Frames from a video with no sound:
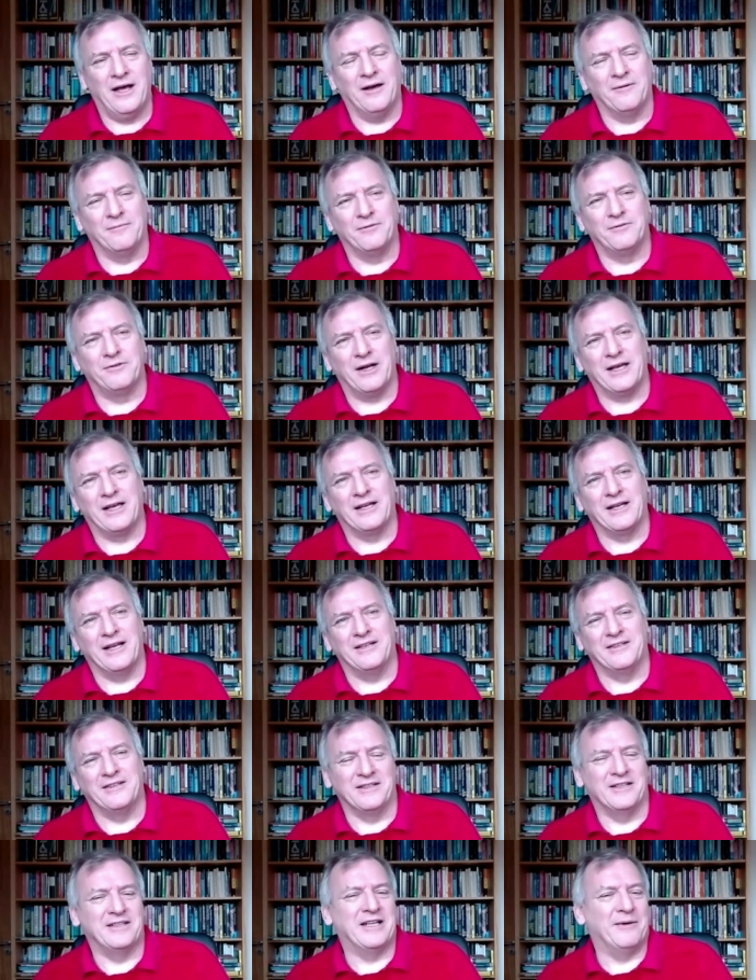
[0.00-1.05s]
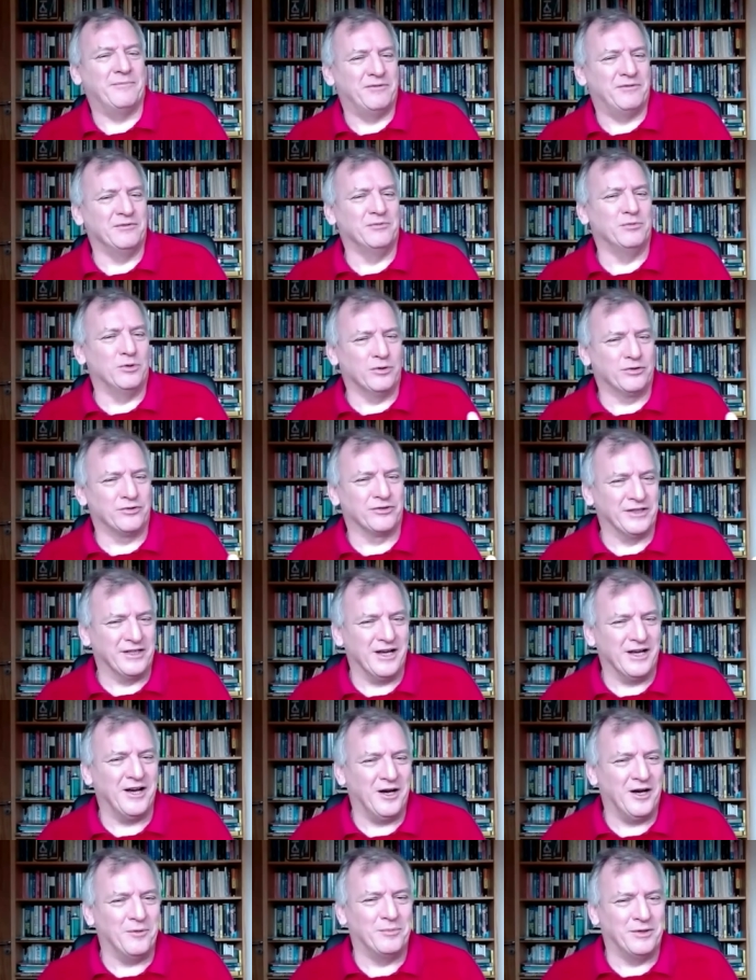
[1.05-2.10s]
um, regulating the depth of water in a
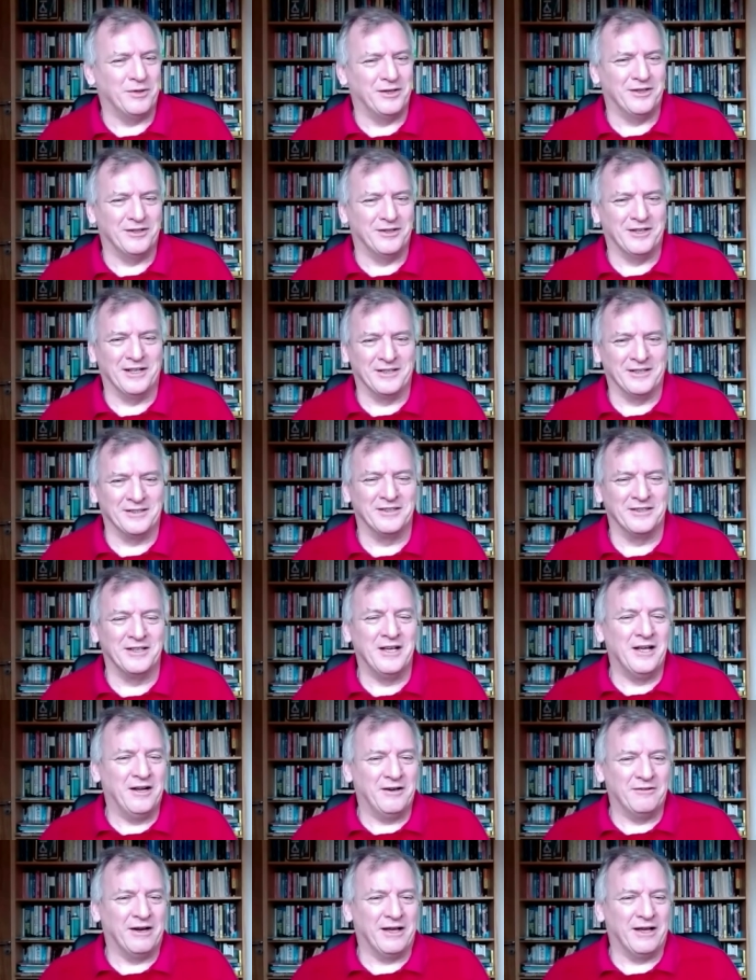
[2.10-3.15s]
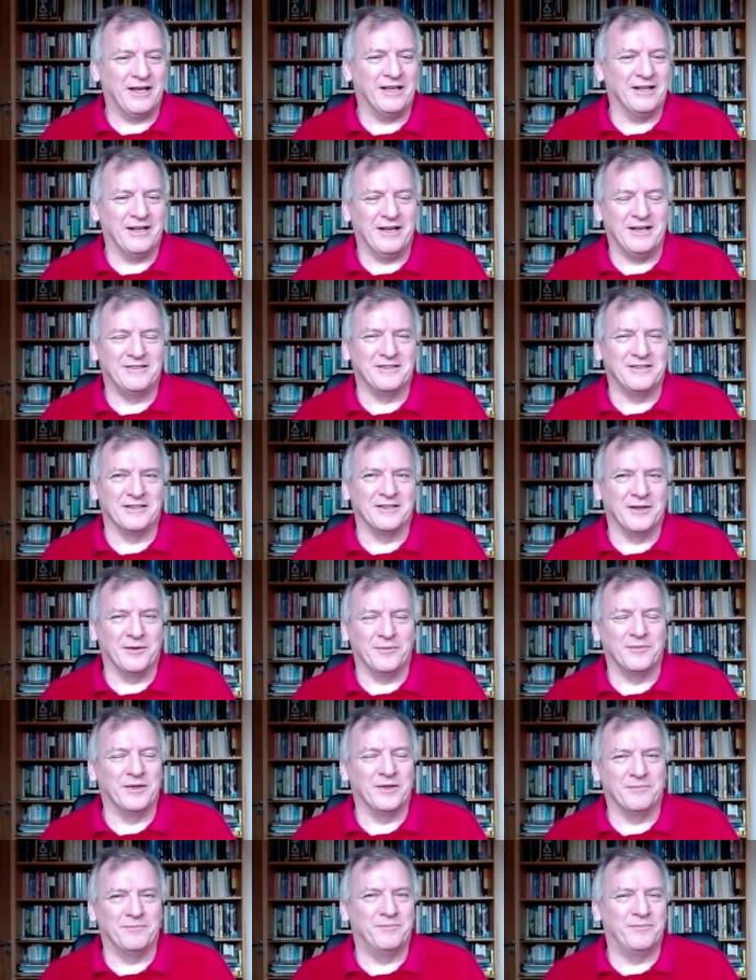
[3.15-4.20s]
harbour and regulating the,
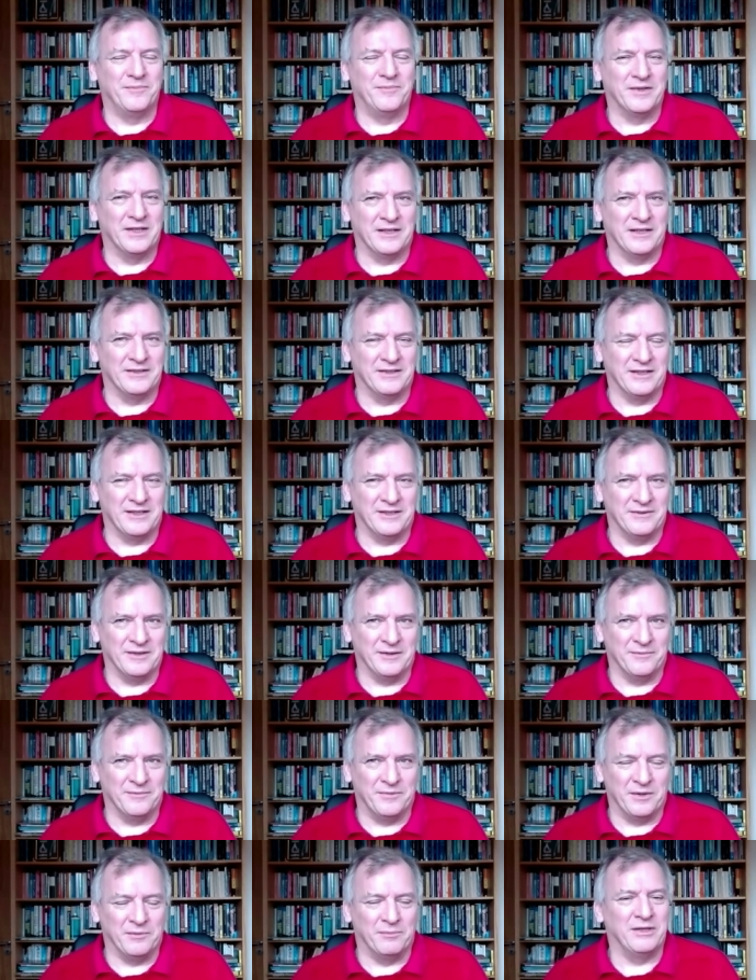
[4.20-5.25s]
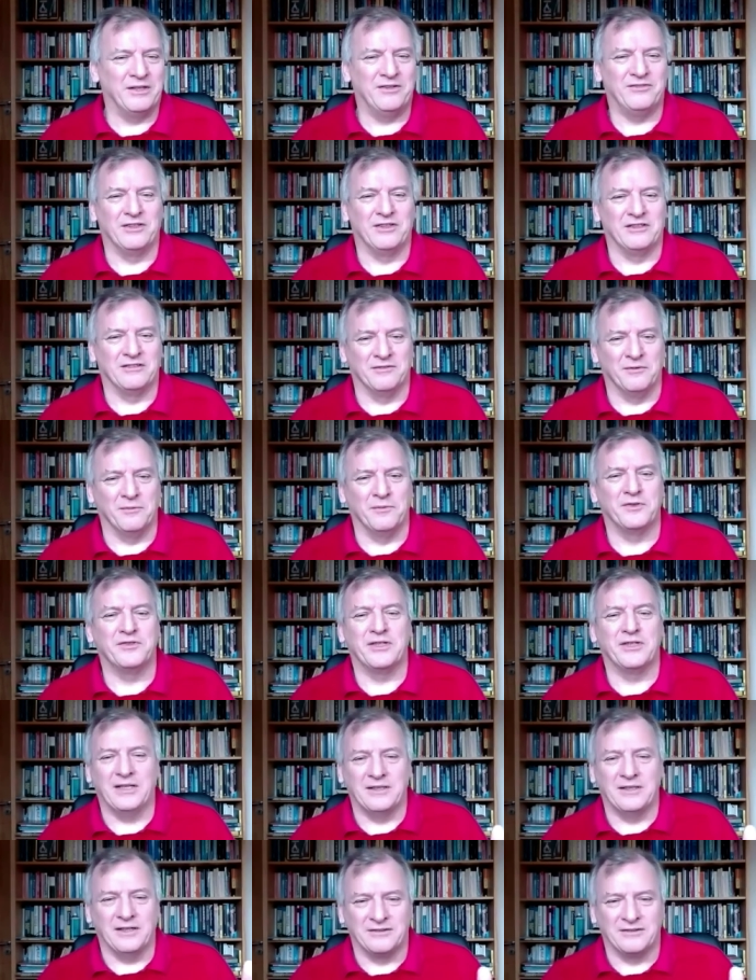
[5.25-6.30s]
the, the, the, the ballistics of a
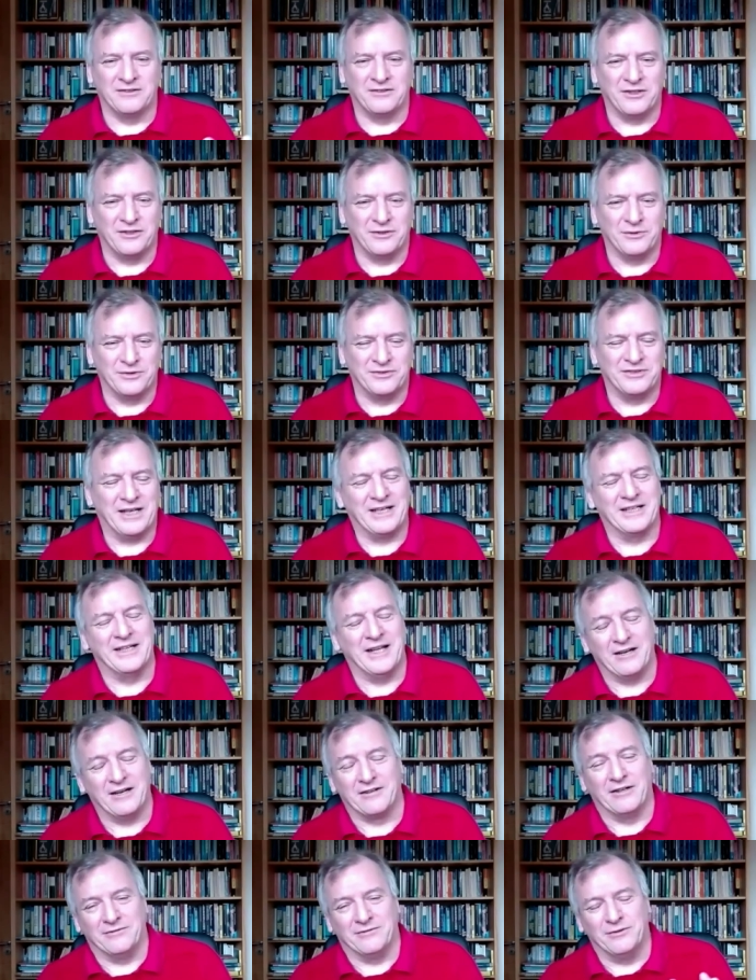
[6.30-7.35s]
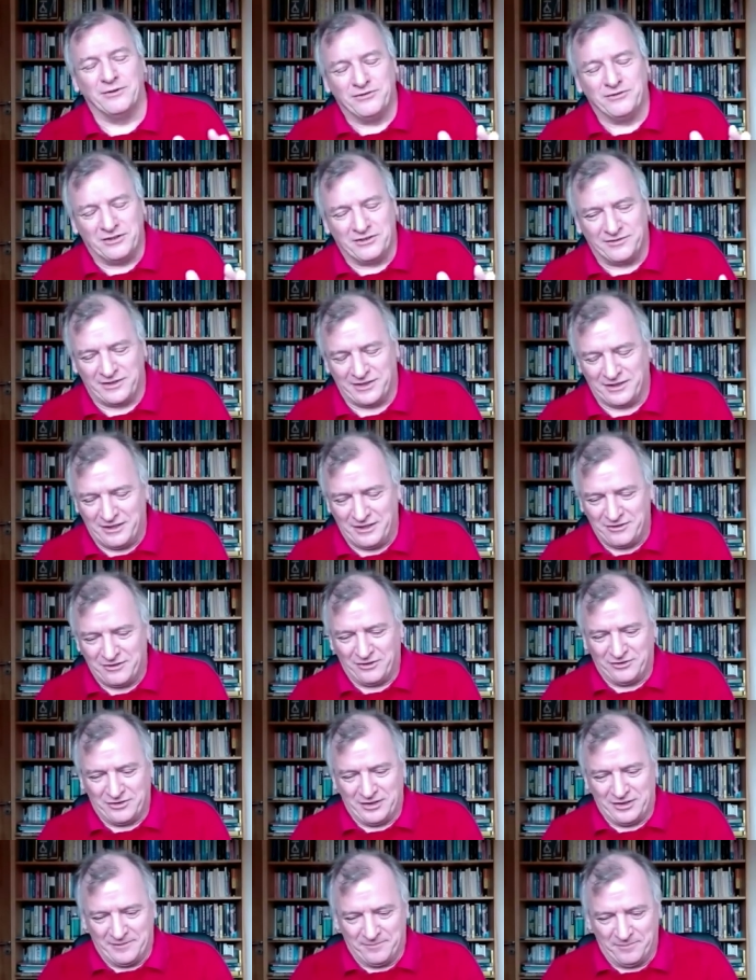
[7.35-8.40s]
machine gun trying to attack an aircraft, and all sorts of other
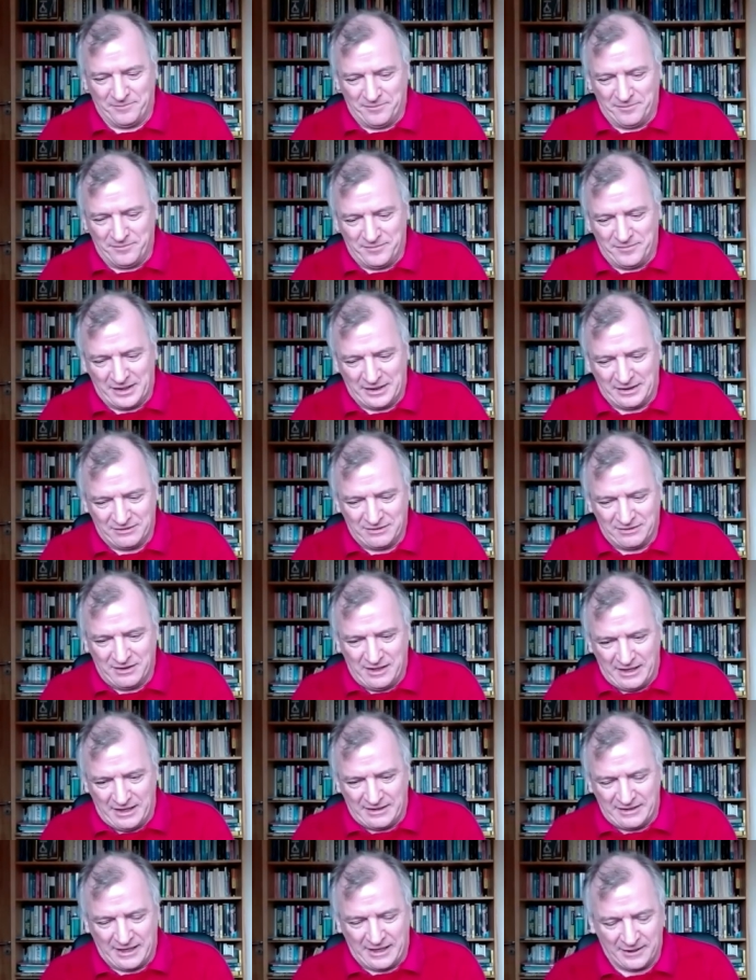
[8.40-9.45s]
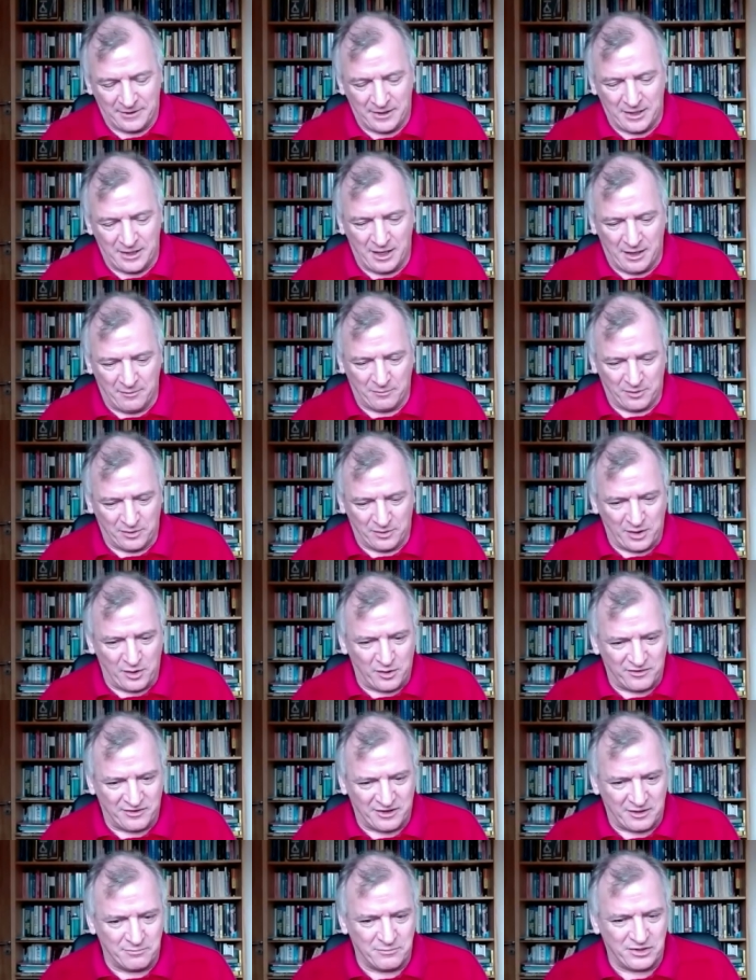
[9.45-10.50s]
interesting things like that. But they were
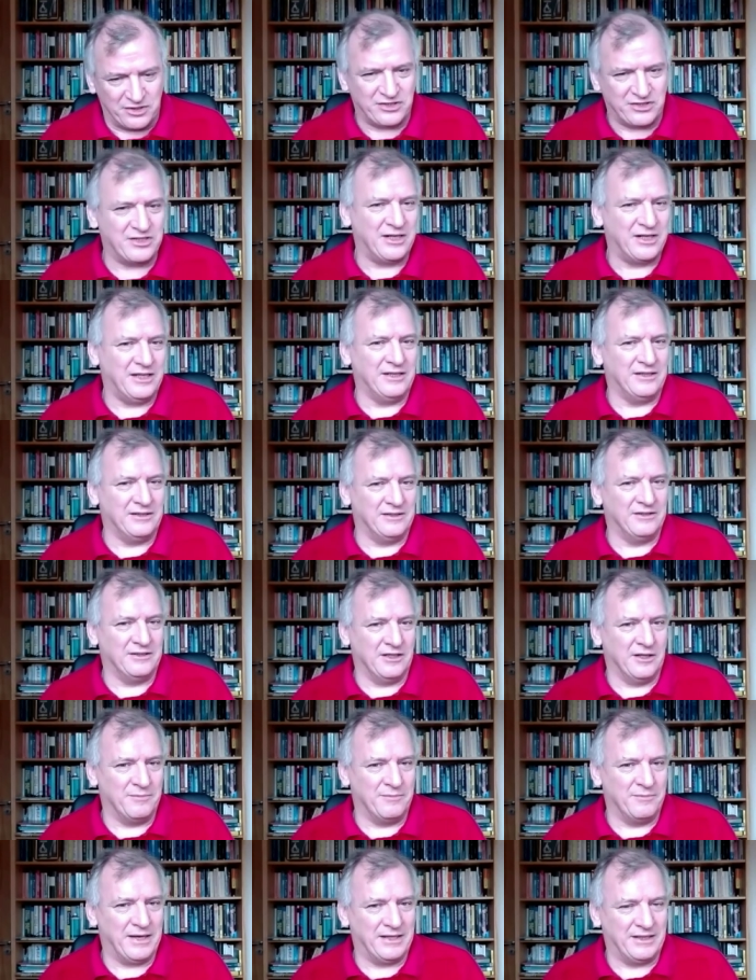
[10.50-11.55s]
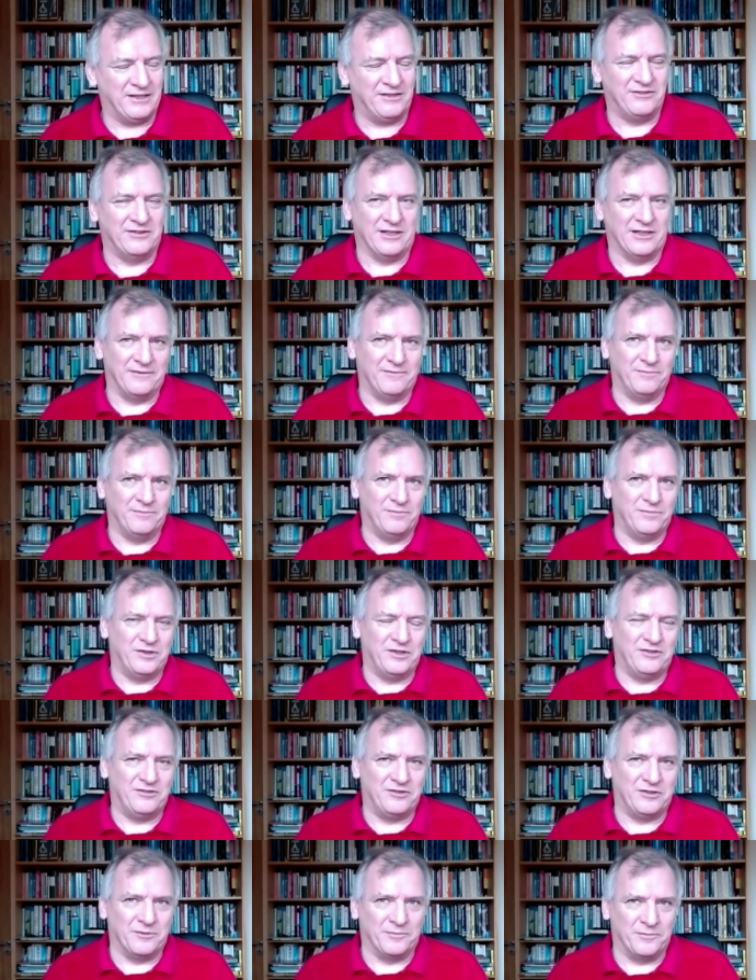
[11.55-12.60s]
very machine uh, mechanistic
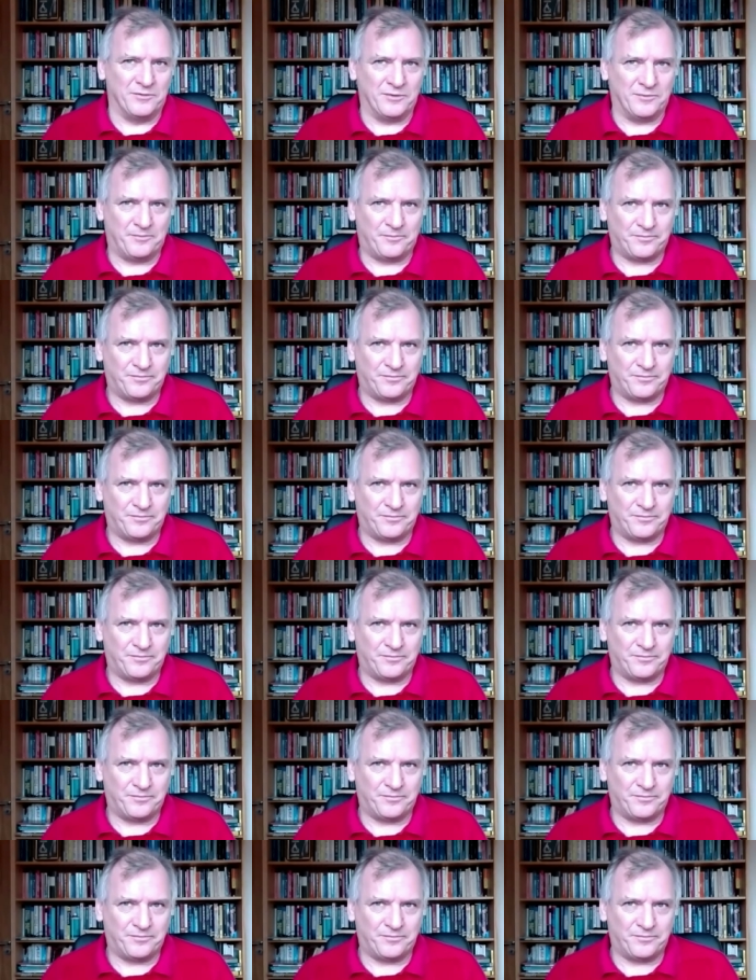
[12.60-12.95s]
systems.